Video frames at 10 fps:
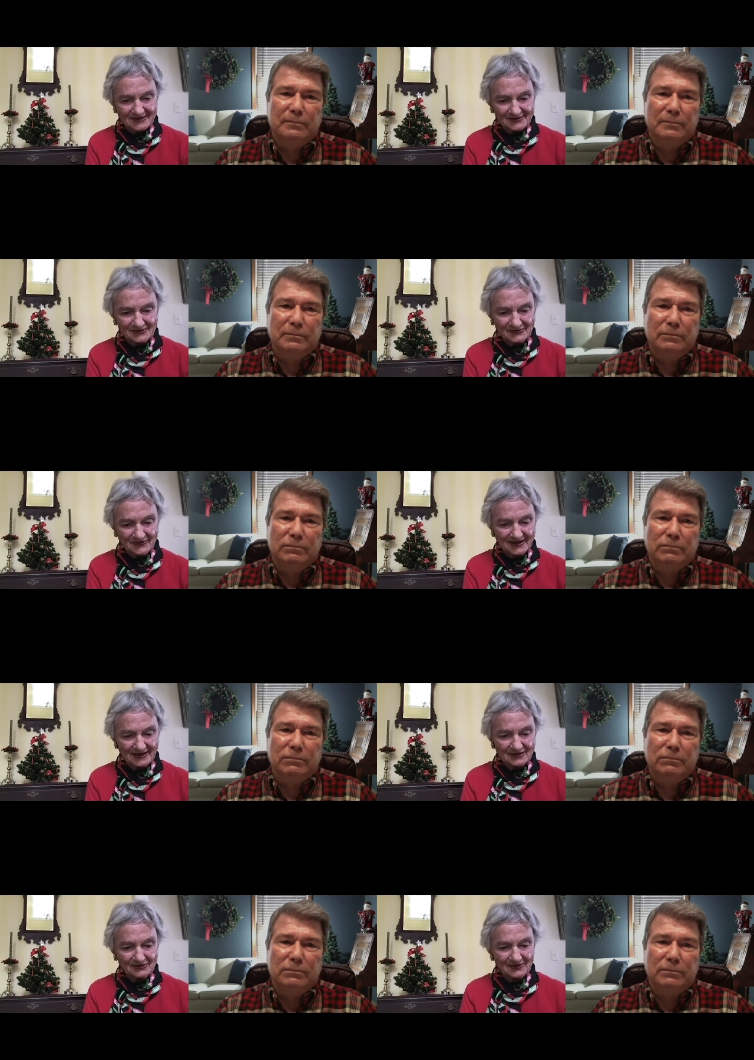Speaker 1: include,
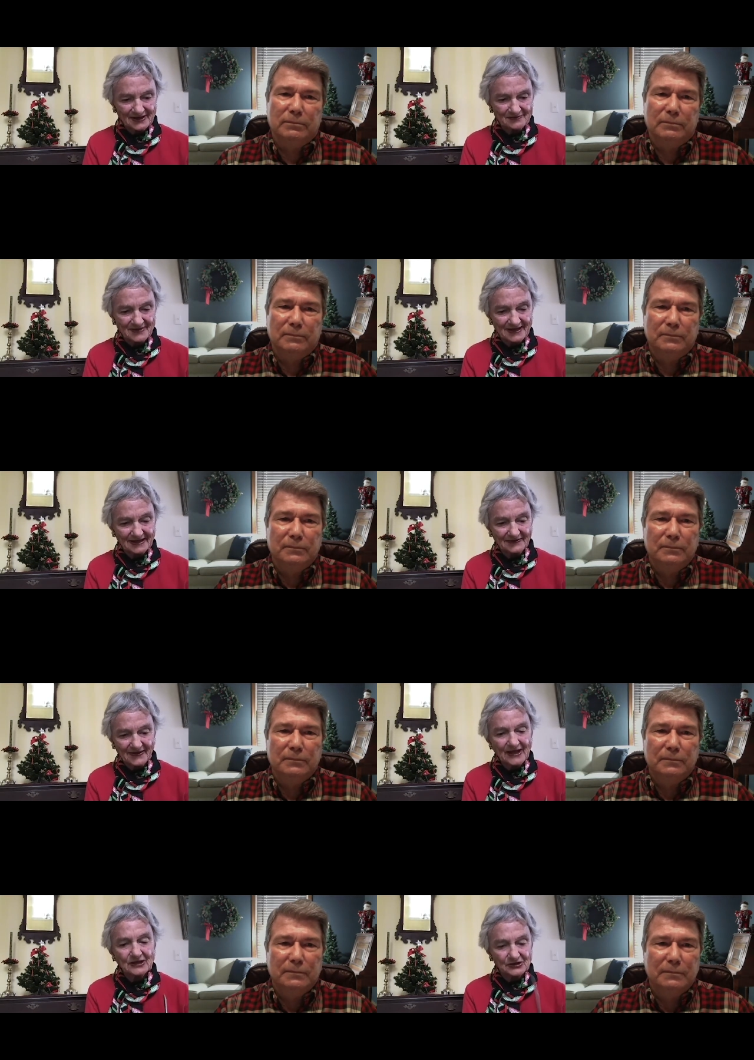including me.
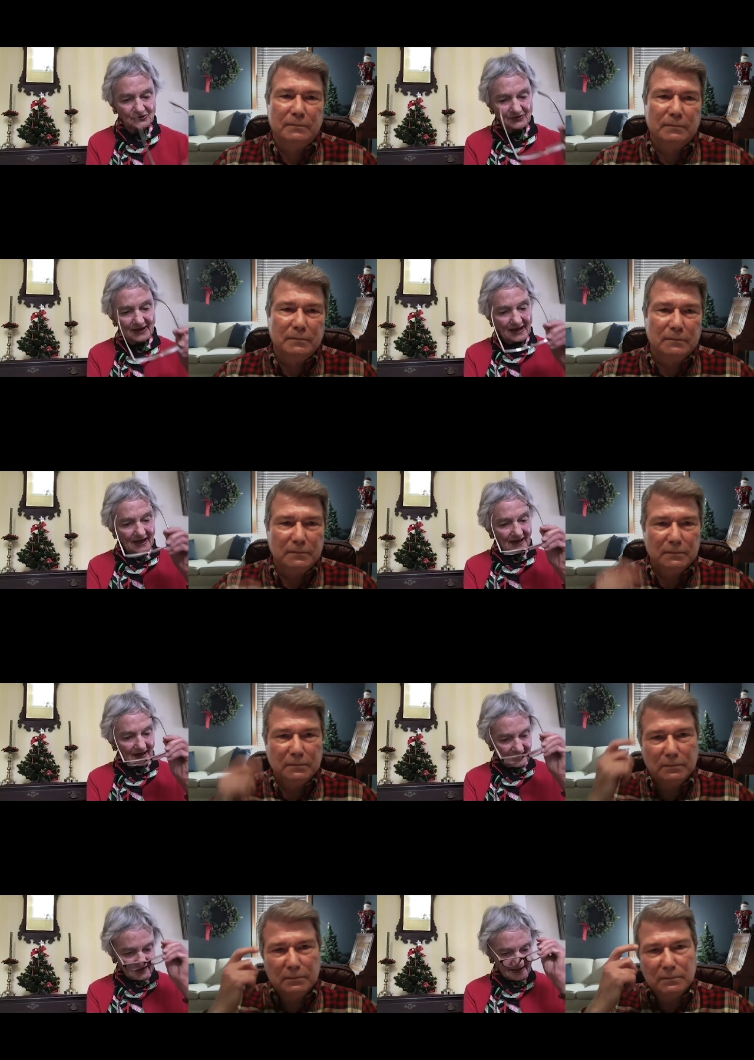Thank you.
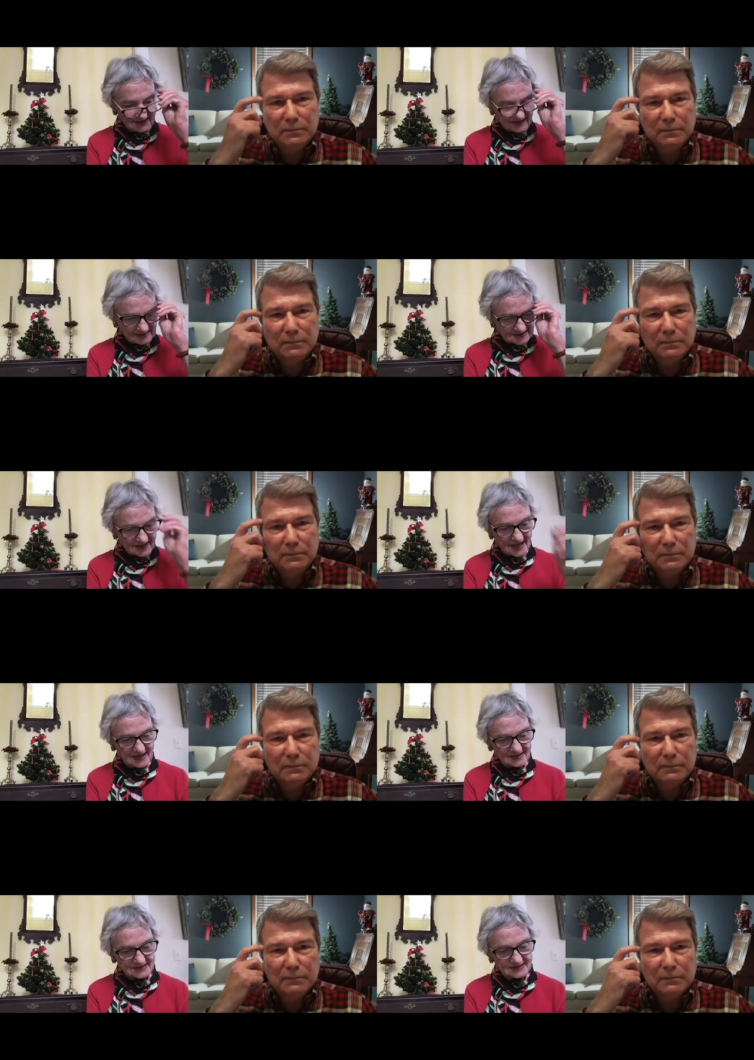Uh, it
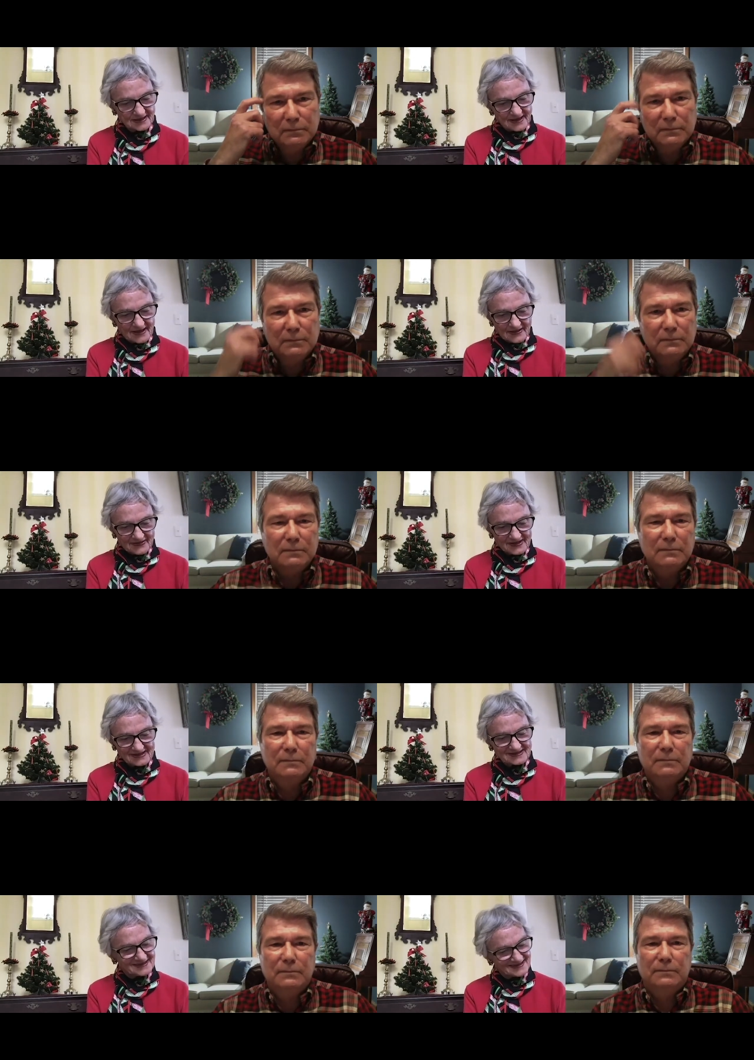says,
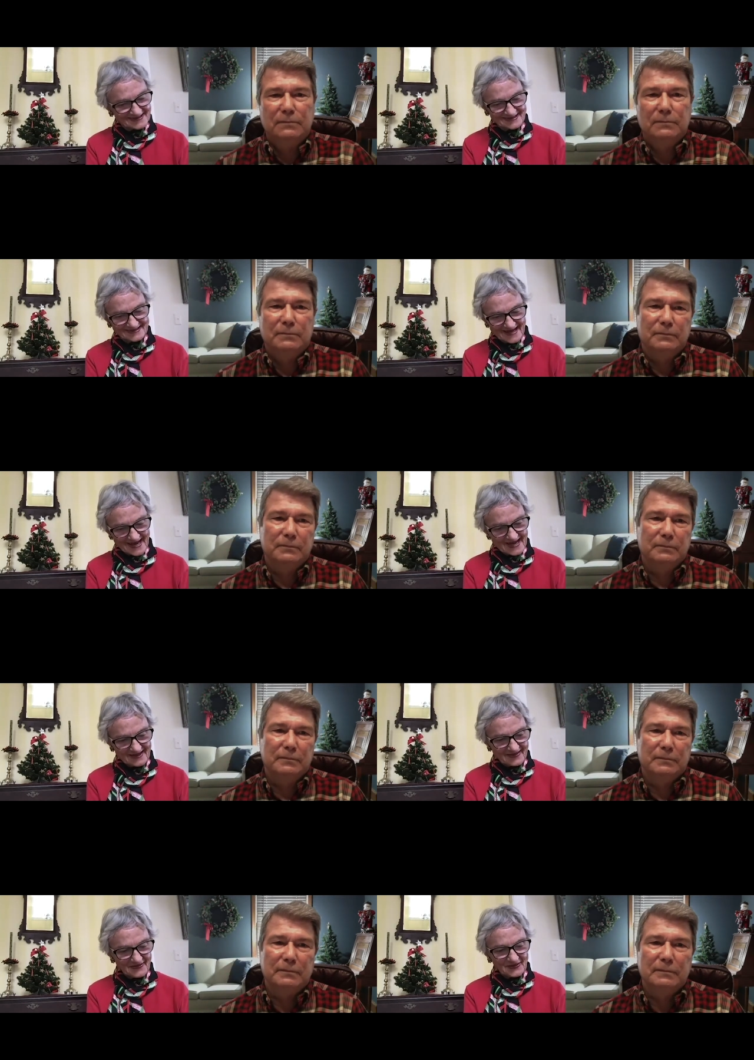"This is the
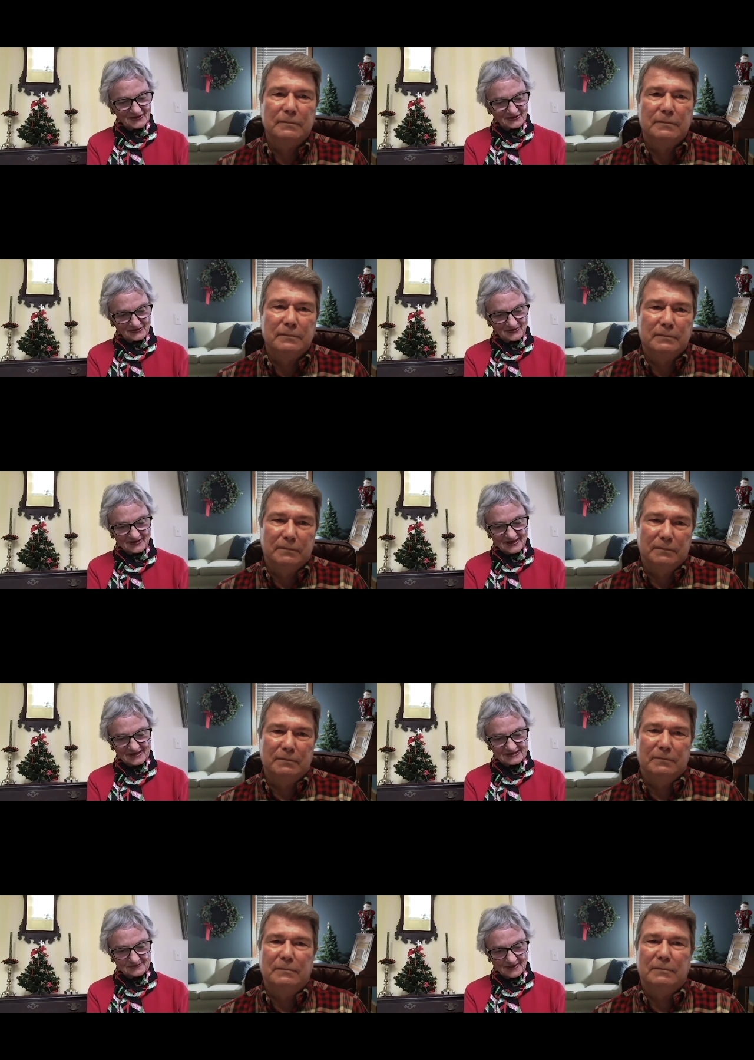day that the Lord
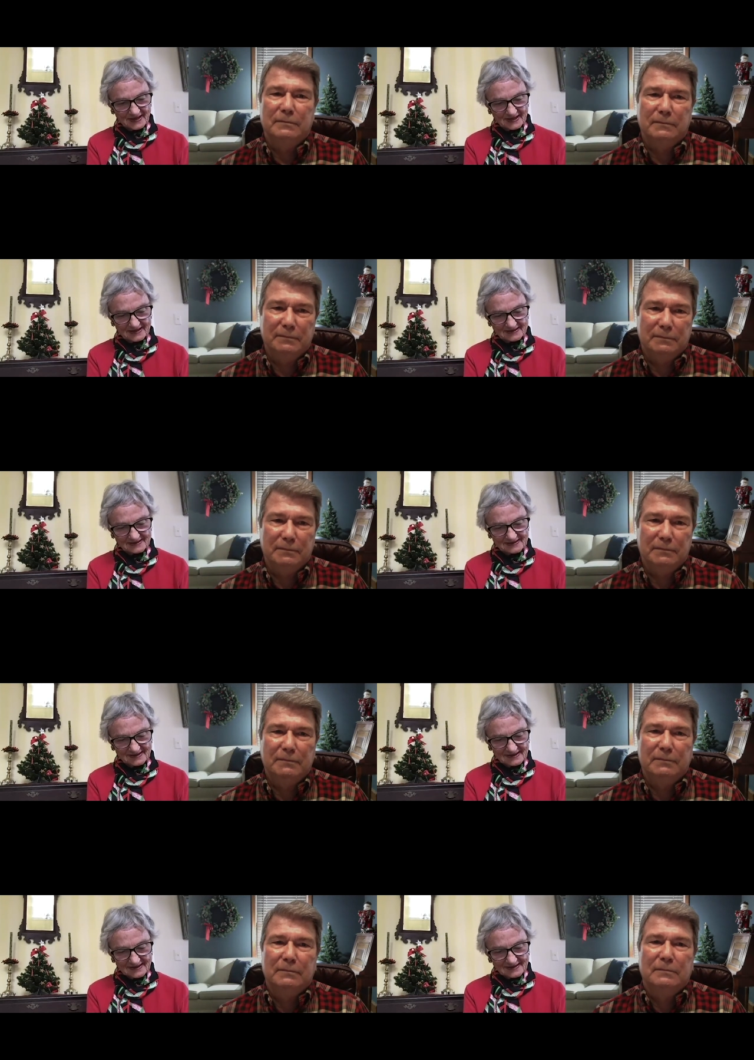has made.
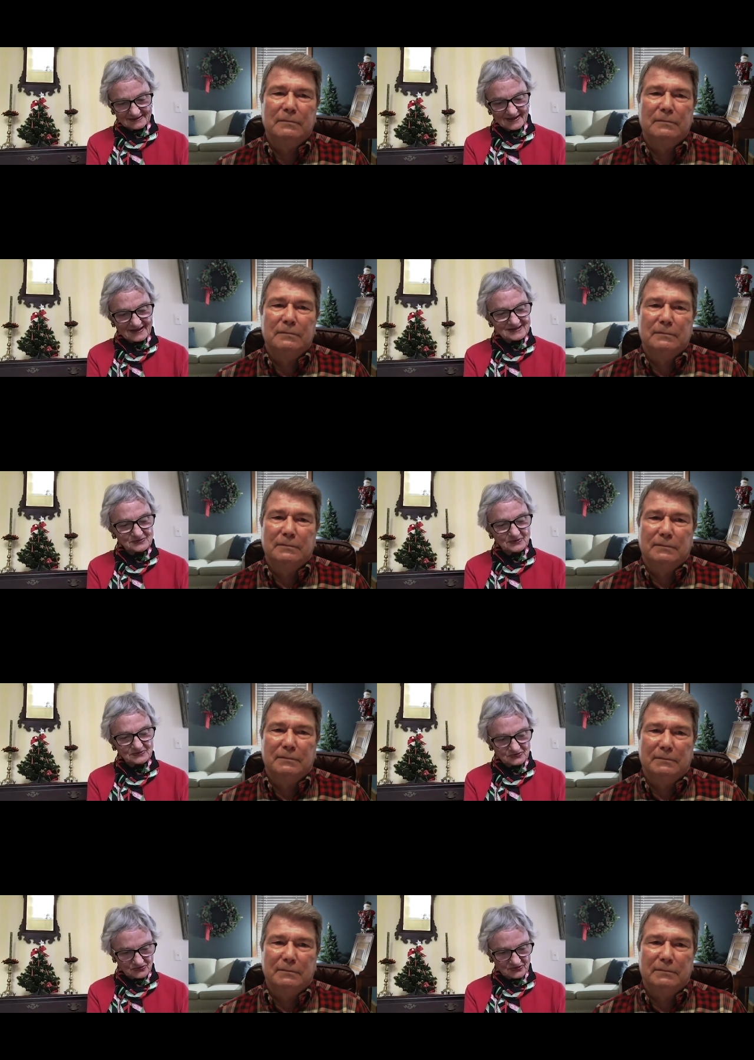Let us
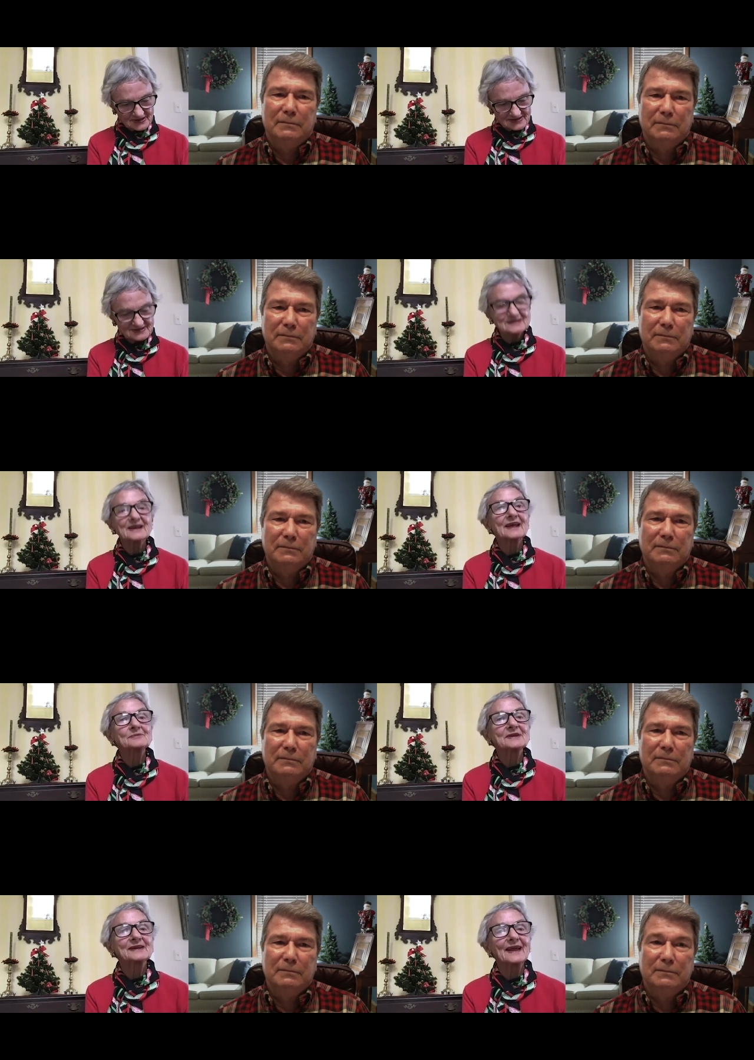rejoice
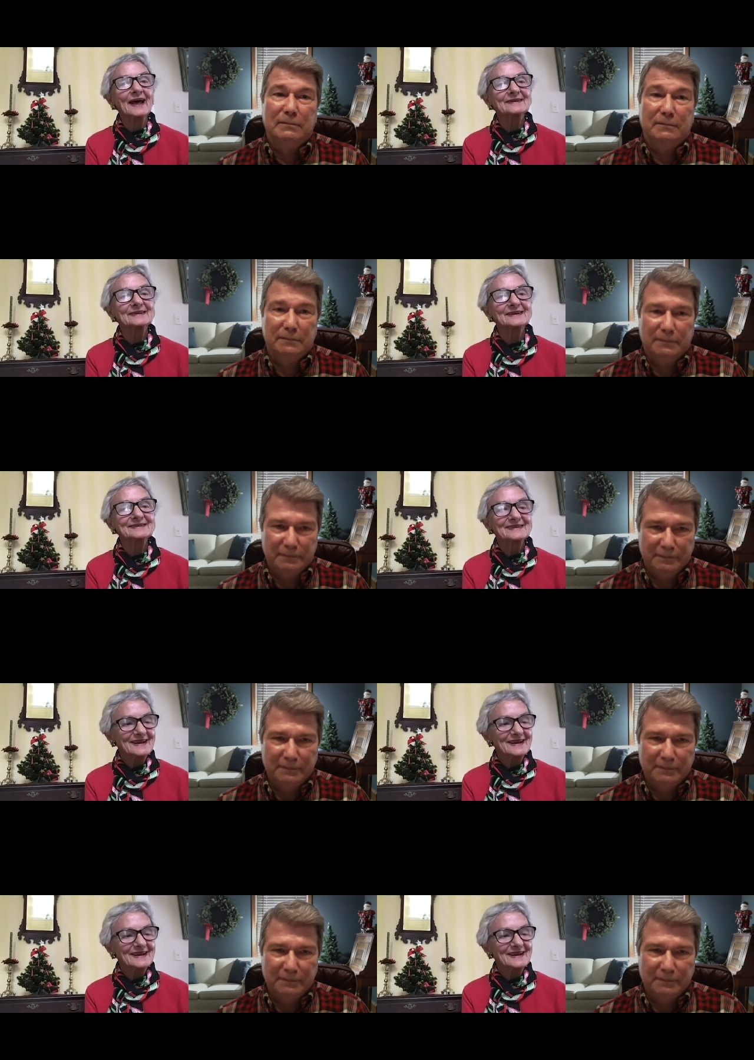and be glad in it."